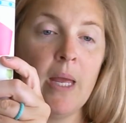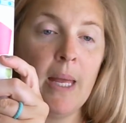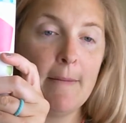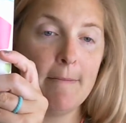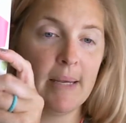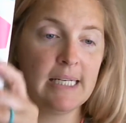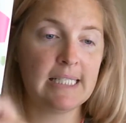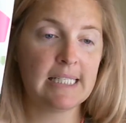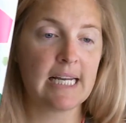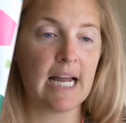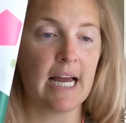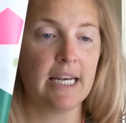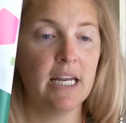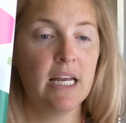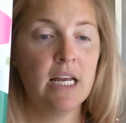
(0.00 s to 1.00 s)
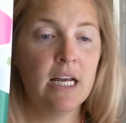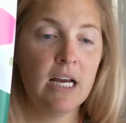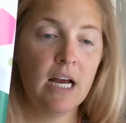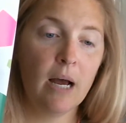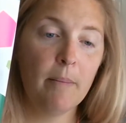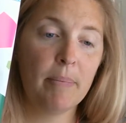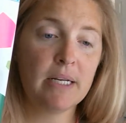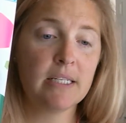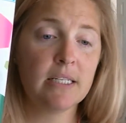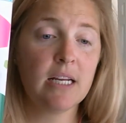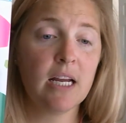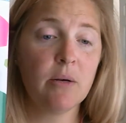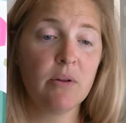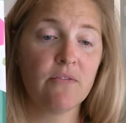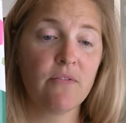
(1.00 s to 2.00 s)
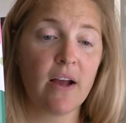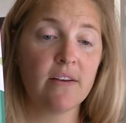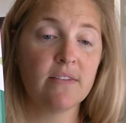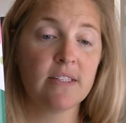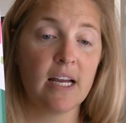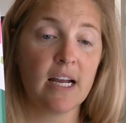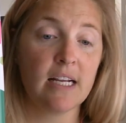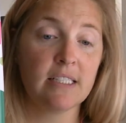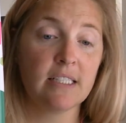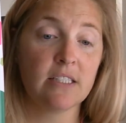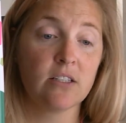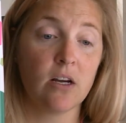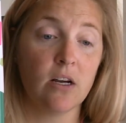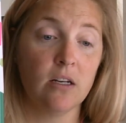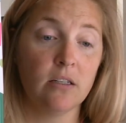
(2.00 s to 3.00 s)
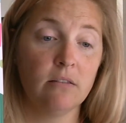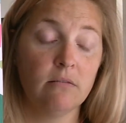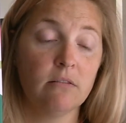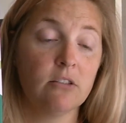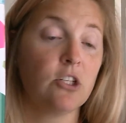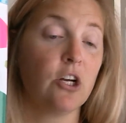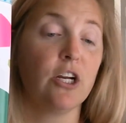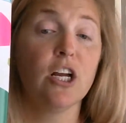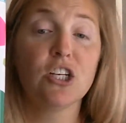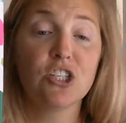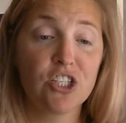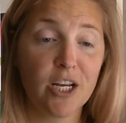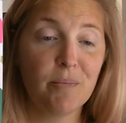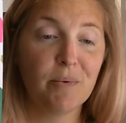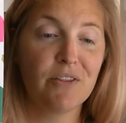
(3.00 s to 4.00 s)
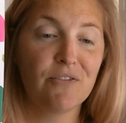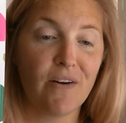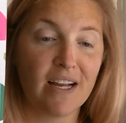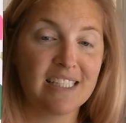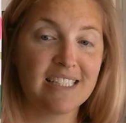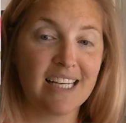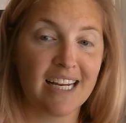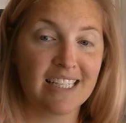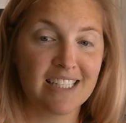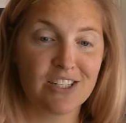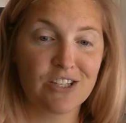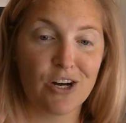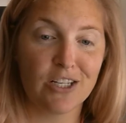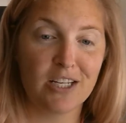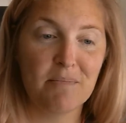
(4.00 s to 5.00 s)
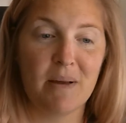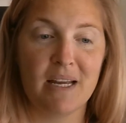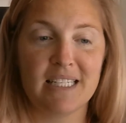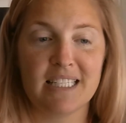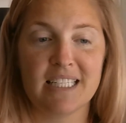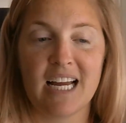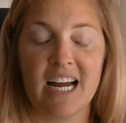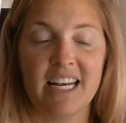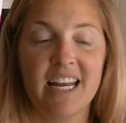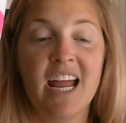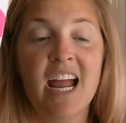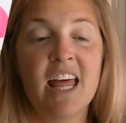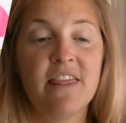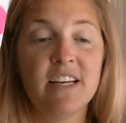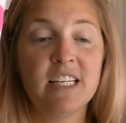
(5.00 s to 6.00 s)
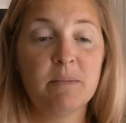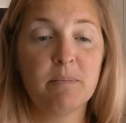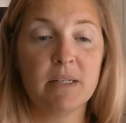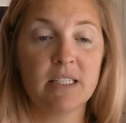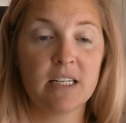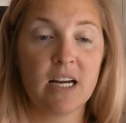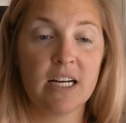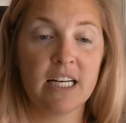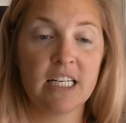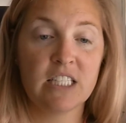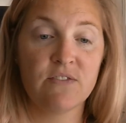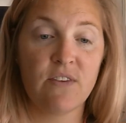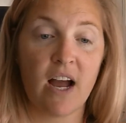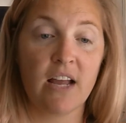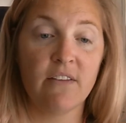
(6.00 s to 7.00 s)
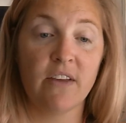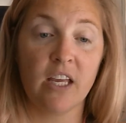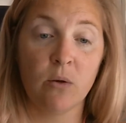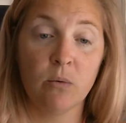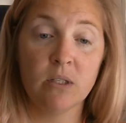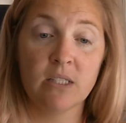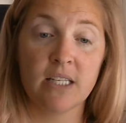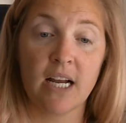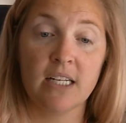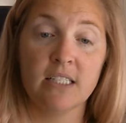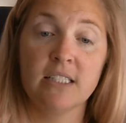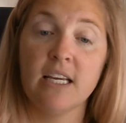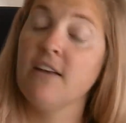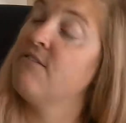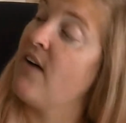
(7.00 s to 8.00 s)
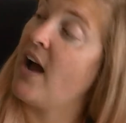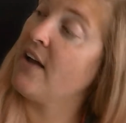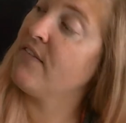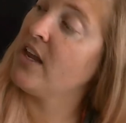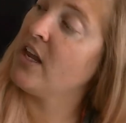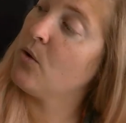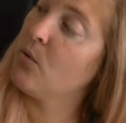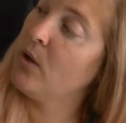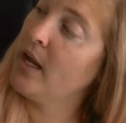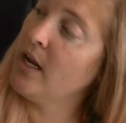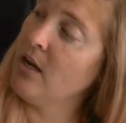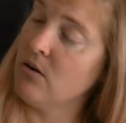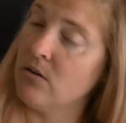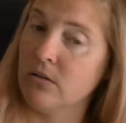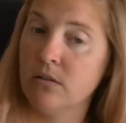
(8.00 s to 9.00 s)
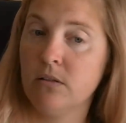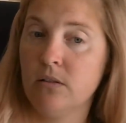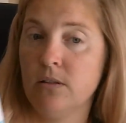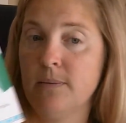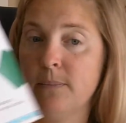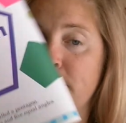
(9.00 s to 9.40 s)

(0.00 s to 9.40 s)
Pentagon. A pentagon with 5 sides is called, a shape with 5 sides is called a pentagon. This pentagon has 5 equal sides and 5 equal angles.